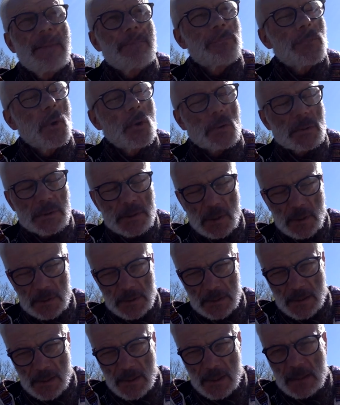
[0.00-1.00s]
No,
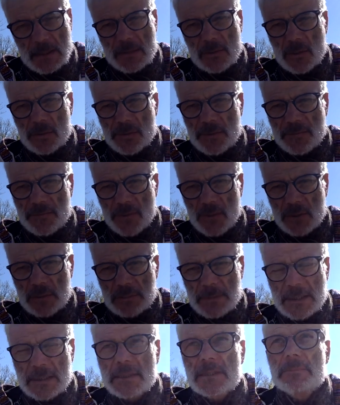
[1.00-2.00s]
sorry, not the foreign
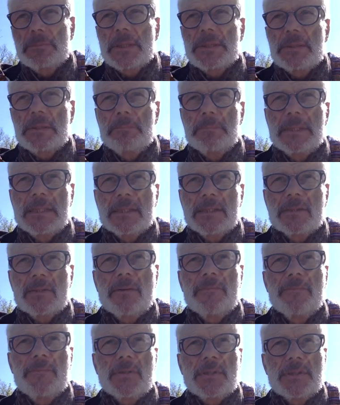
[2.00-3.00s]
minister, but the minister
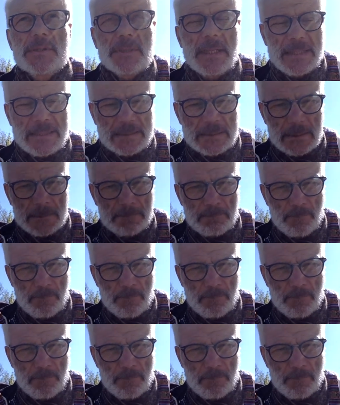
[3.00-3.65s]
for trade.